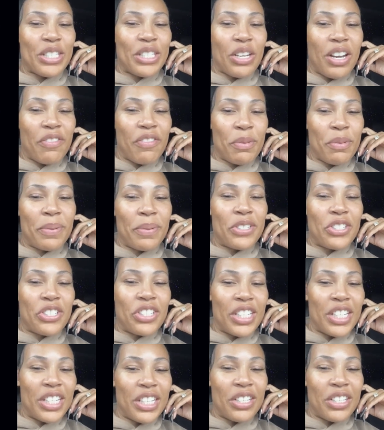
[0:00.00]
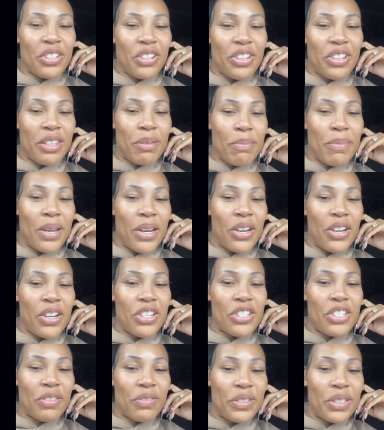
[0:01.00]
Has there ever been cheating during the
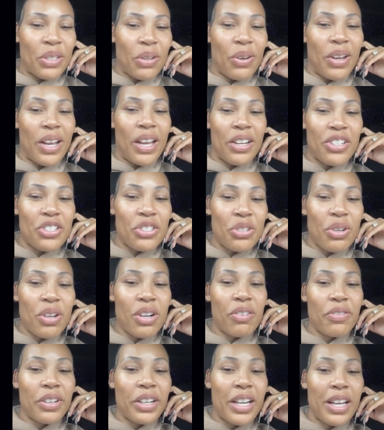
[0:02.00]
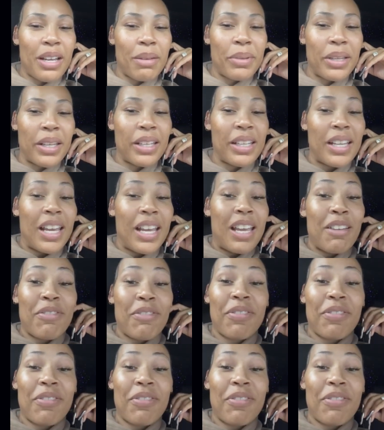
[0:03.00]
marriage? If so, how did you overcome it?